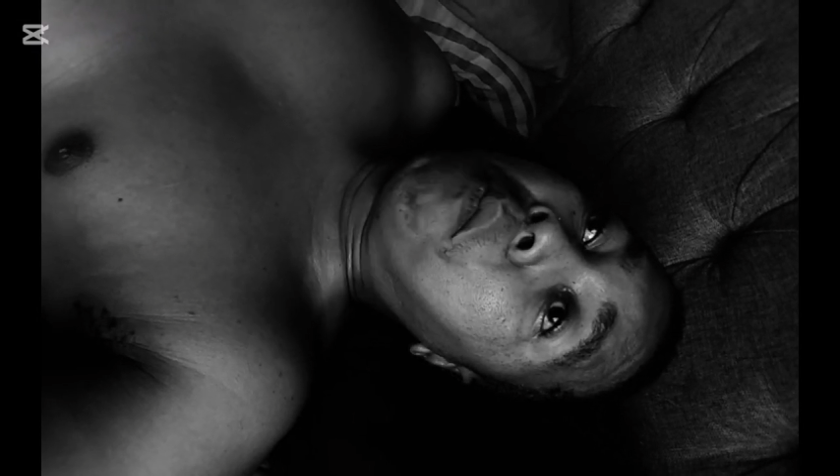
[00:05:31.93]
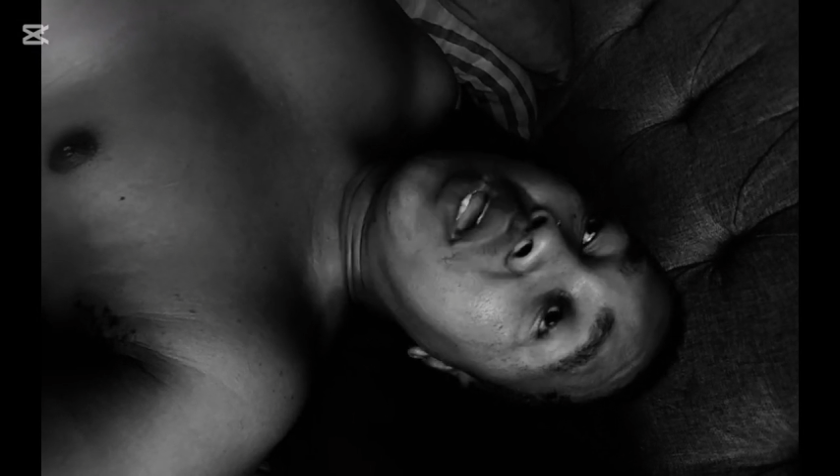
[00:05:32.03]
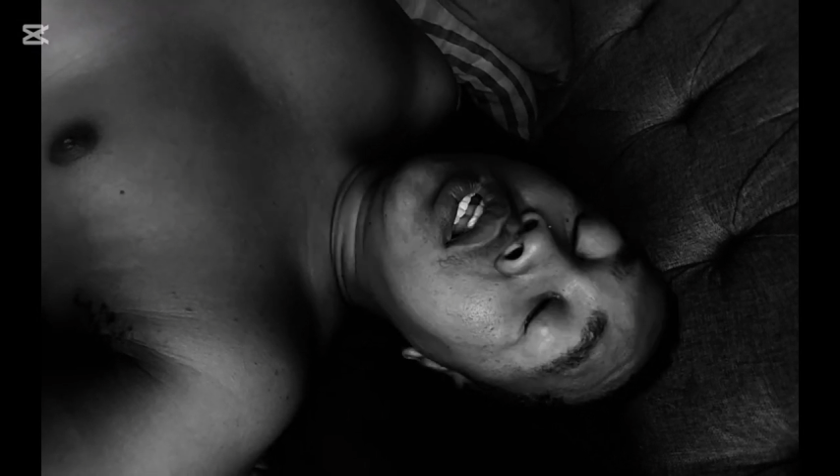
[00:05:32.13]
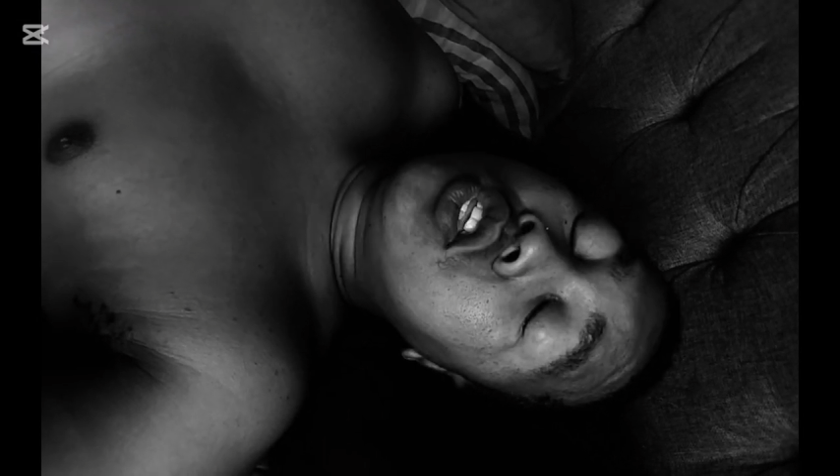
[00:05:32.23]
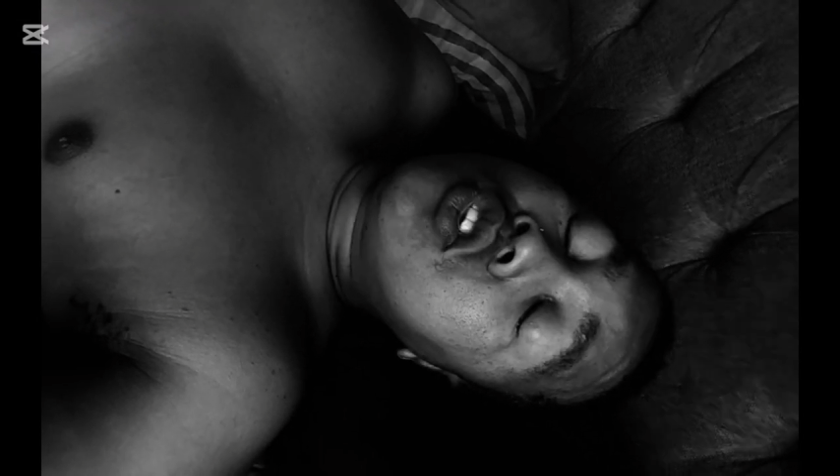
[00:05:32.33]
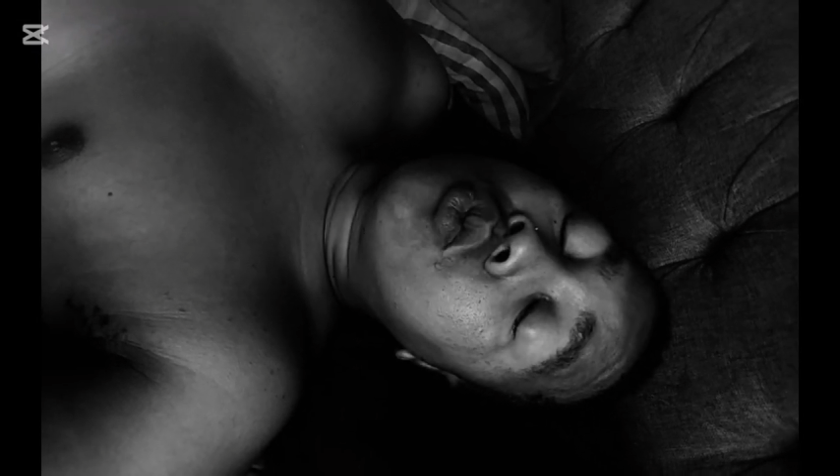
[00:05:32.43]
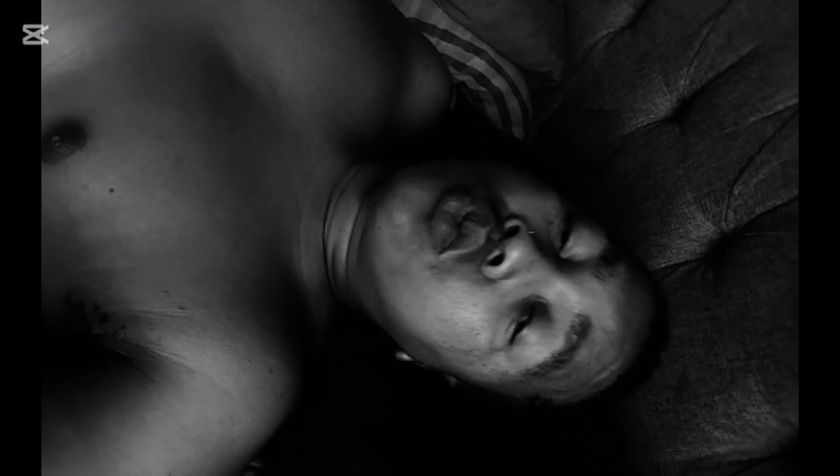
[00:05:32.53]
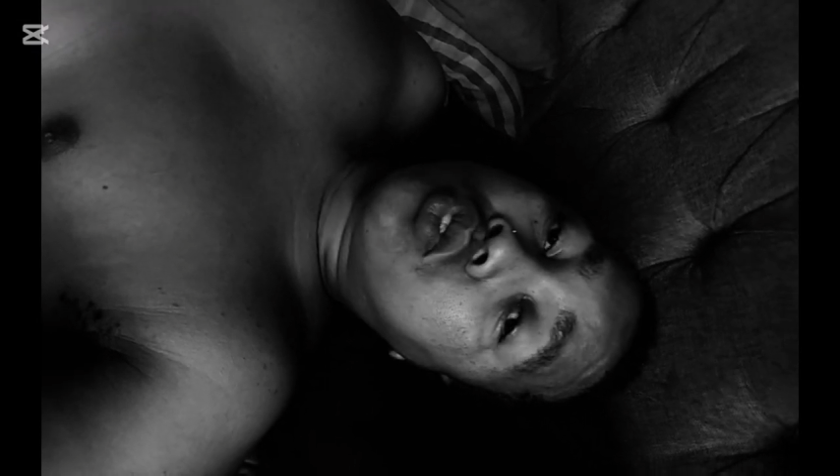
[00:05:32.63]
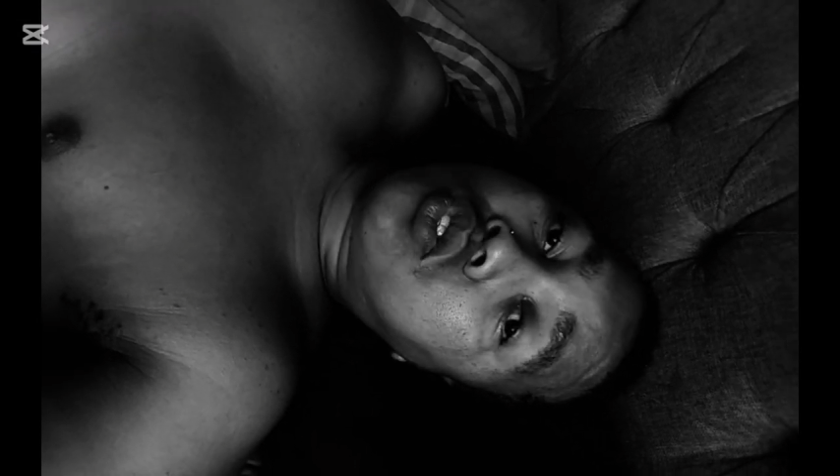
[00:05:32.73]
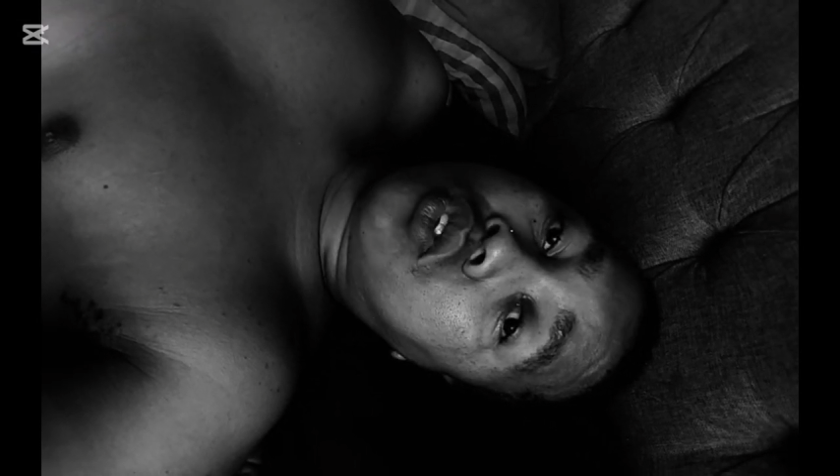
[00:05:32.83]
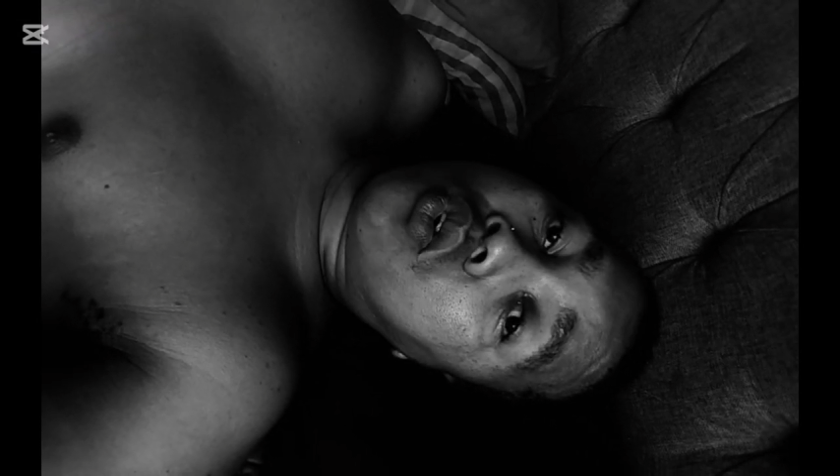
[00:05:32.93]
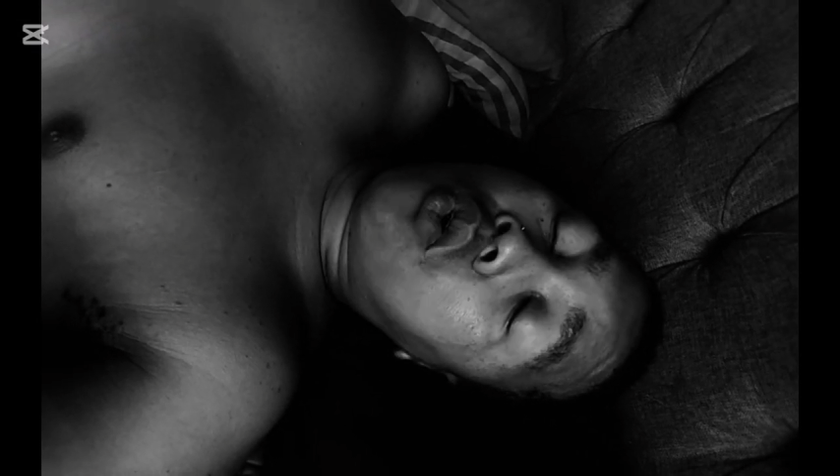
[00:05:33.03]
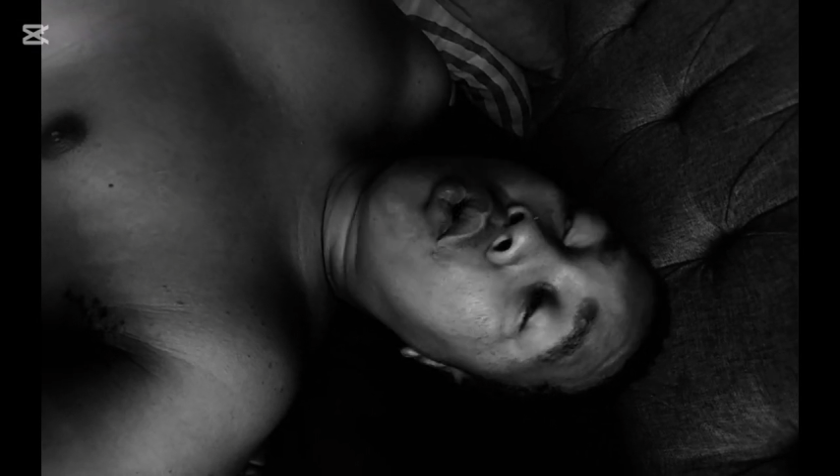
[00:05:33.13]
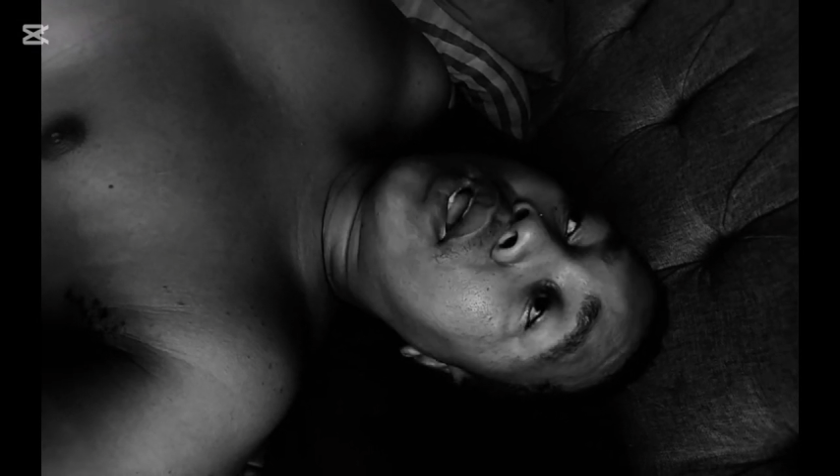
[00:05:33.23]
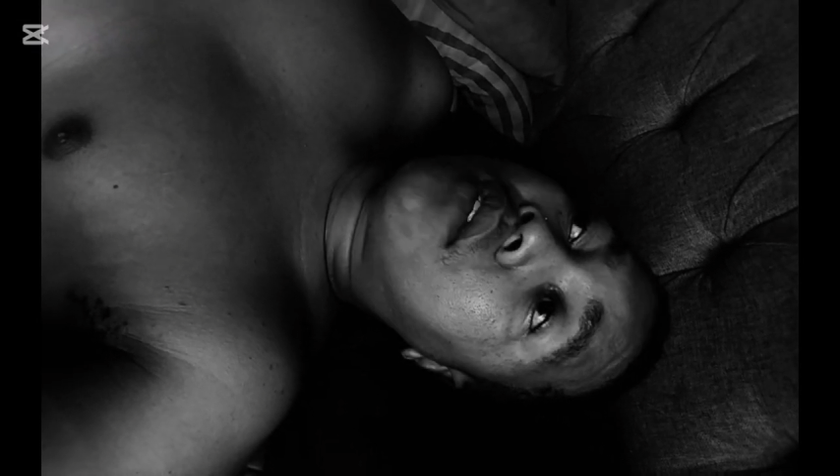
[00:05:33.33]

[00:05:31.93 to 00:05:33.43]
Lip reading: been used or